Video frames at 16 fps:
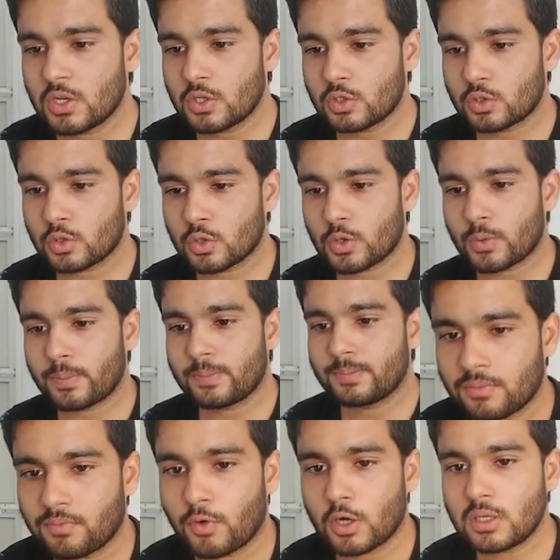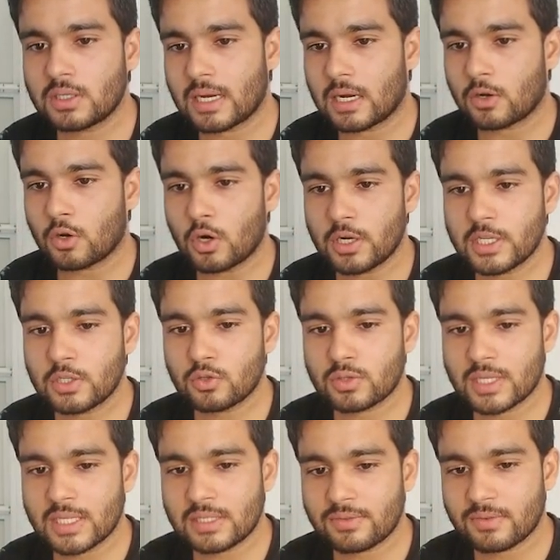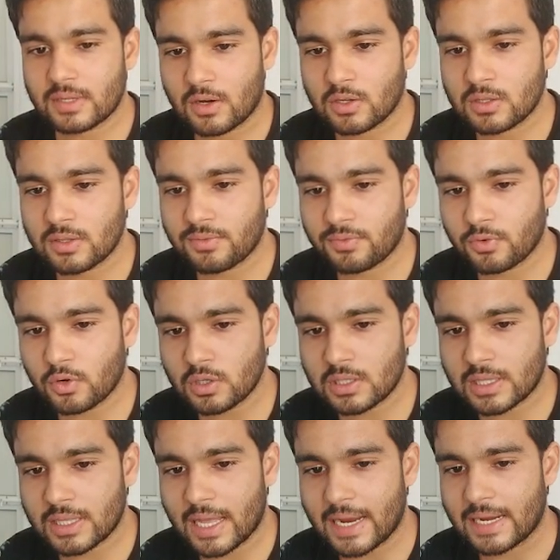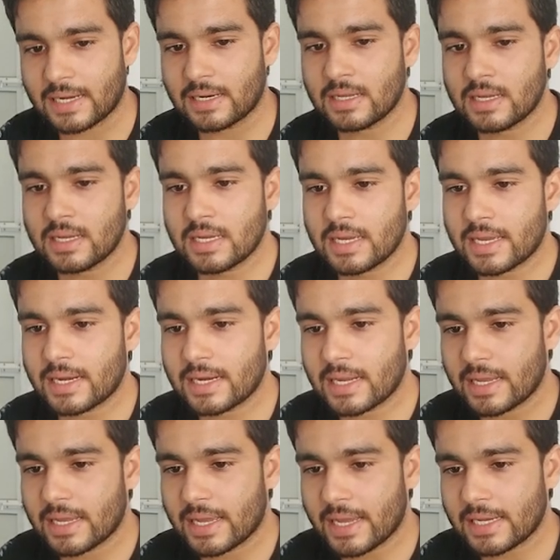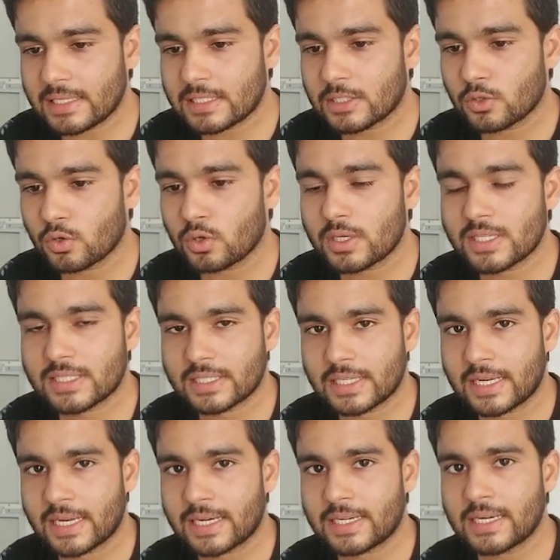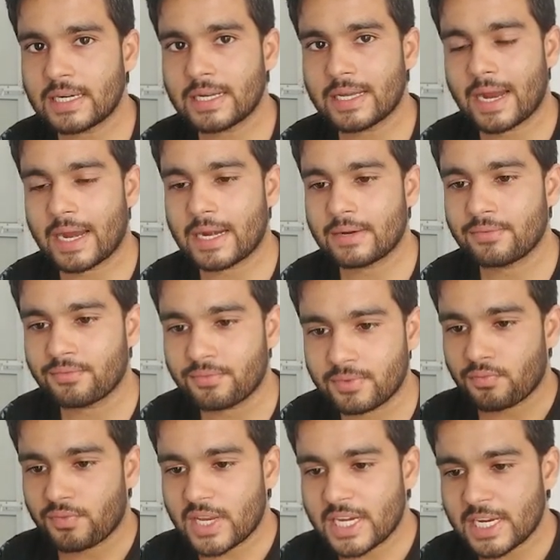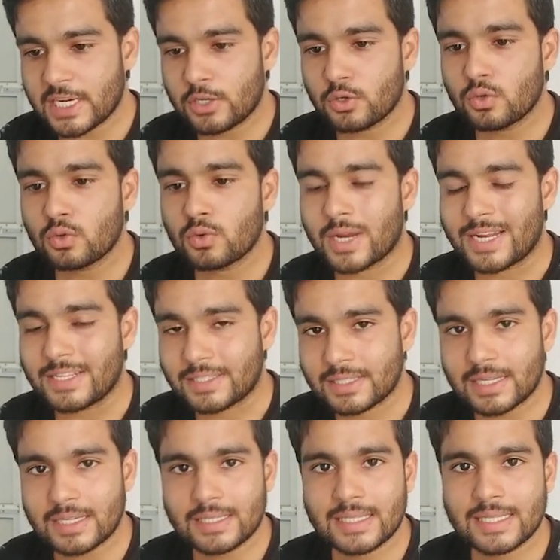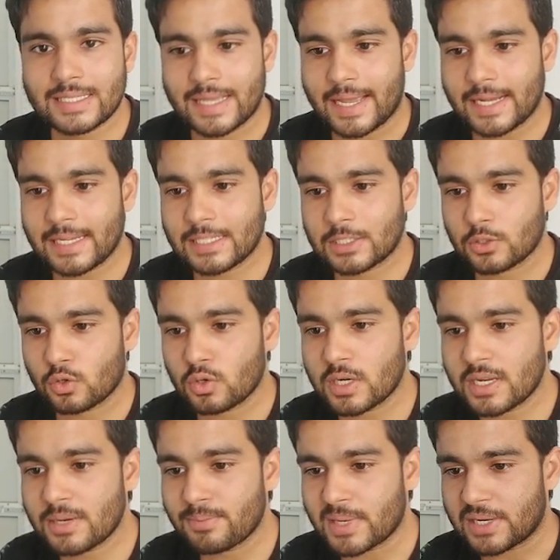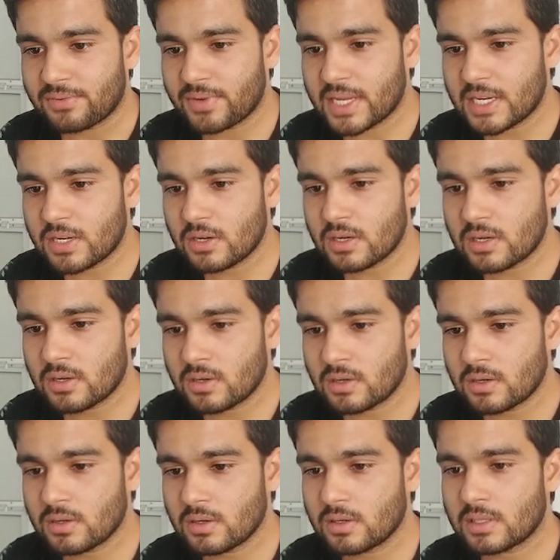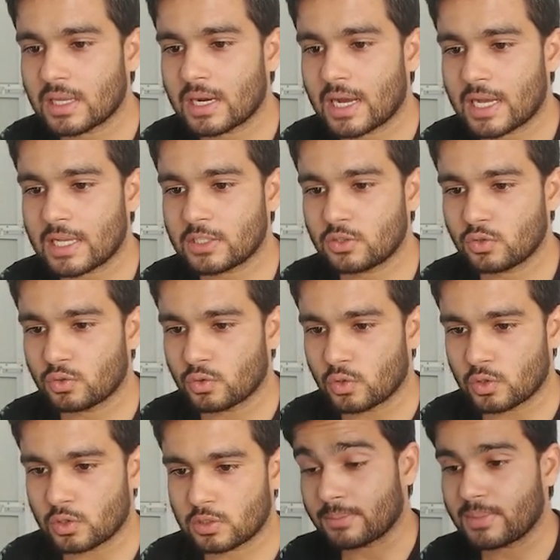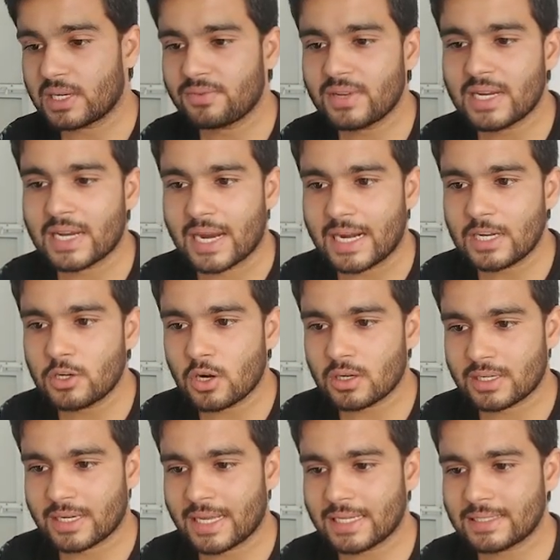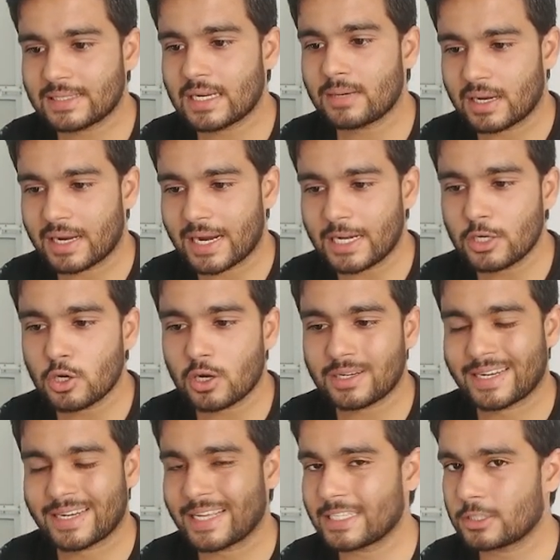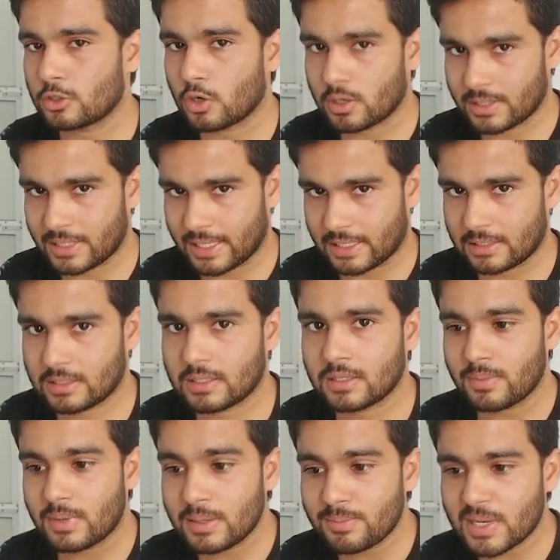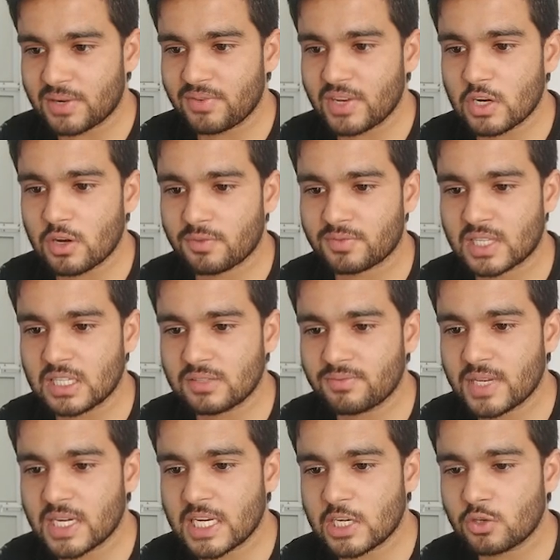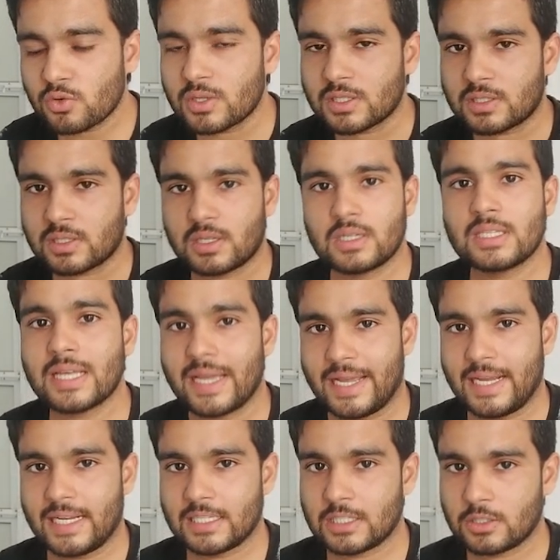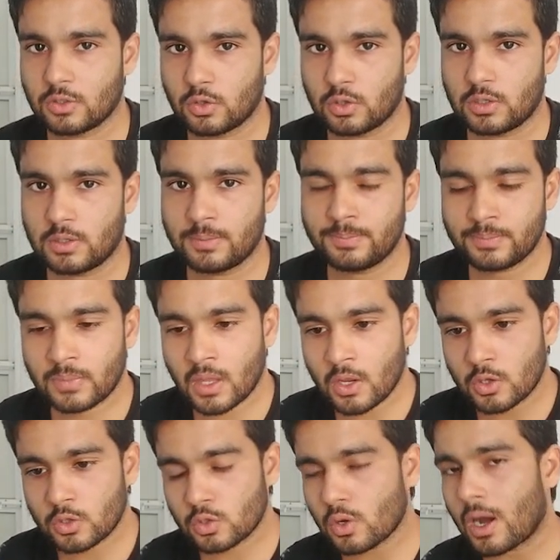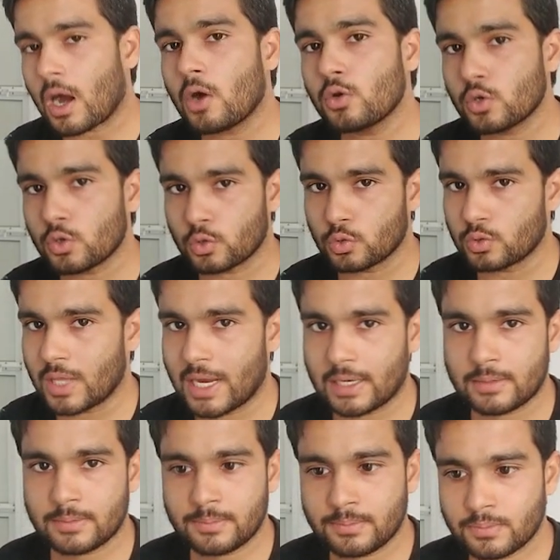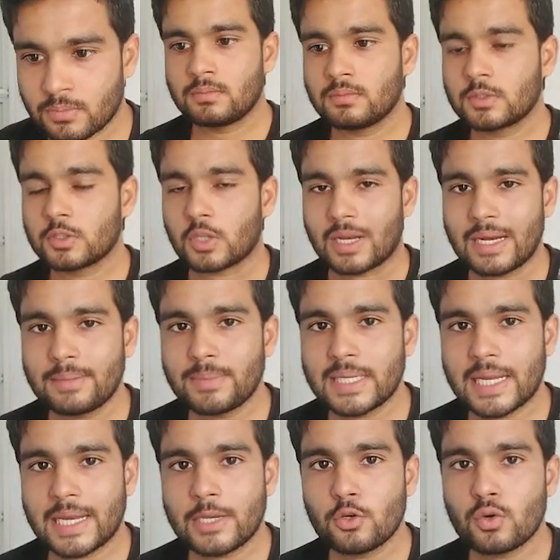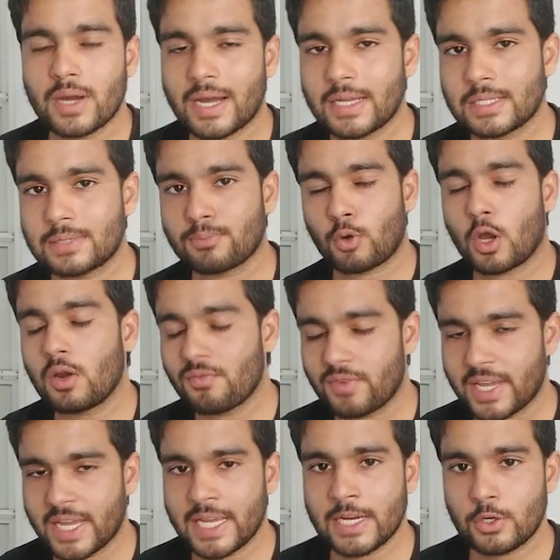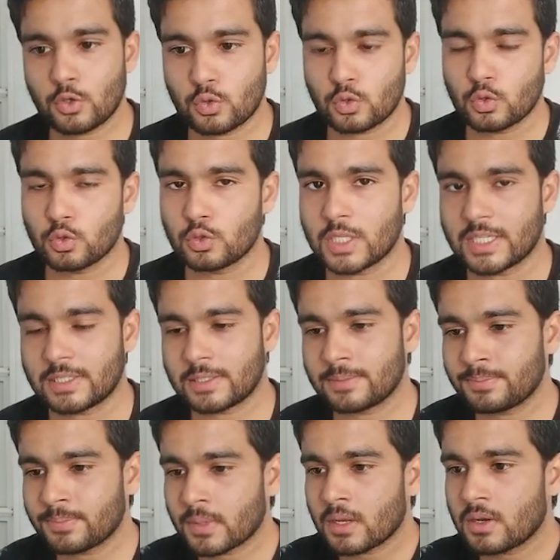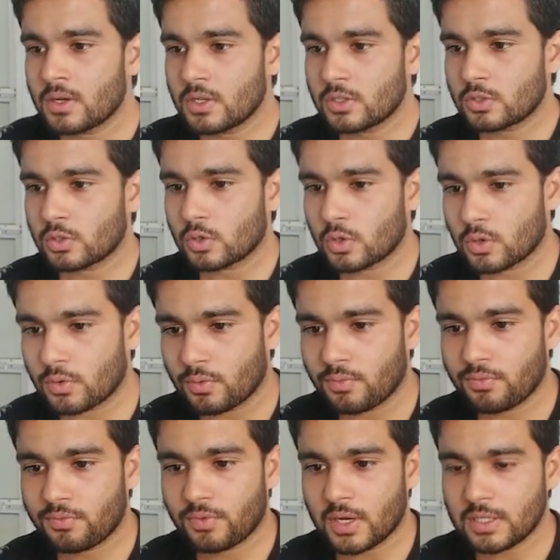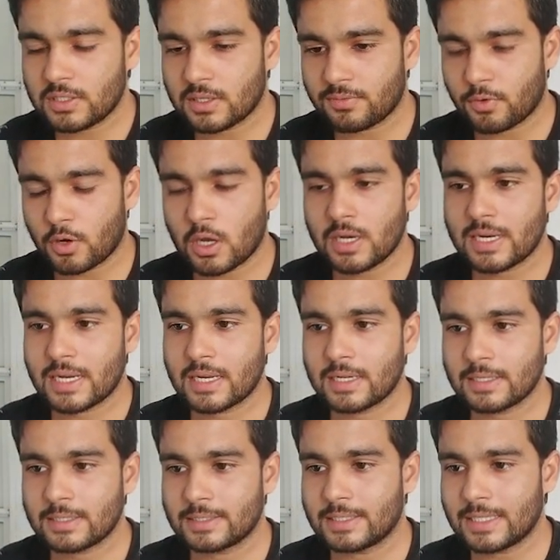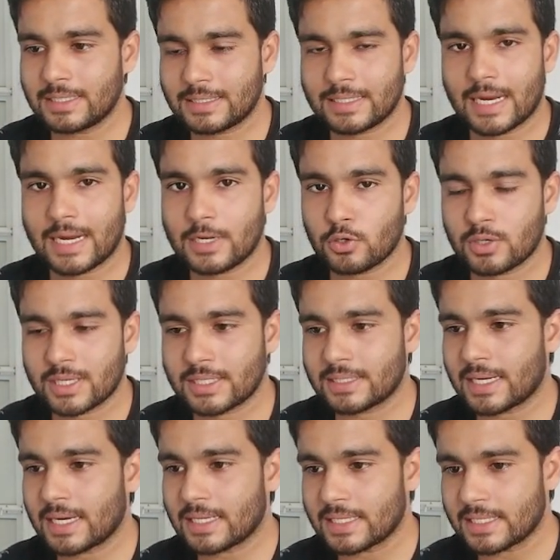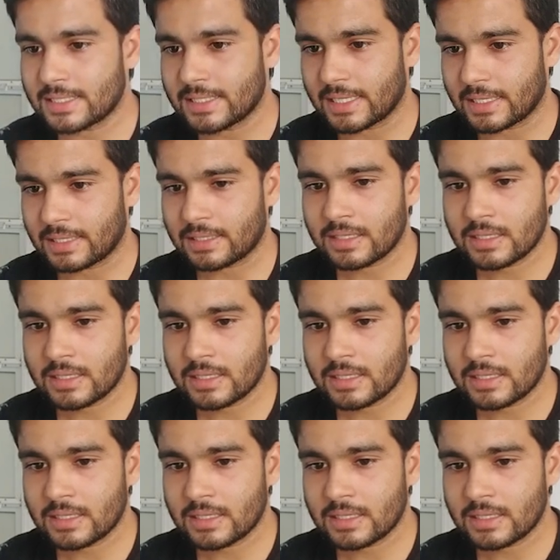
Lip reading: So what, according to this, on the fourth line, an X node is created, and we need to insert this X node in between the last two nodes, between head.next and head.next. In between of this we need to insert the X node. So how to do that? So let me tell you a small way to do this. So first of all, just try to understand this thing.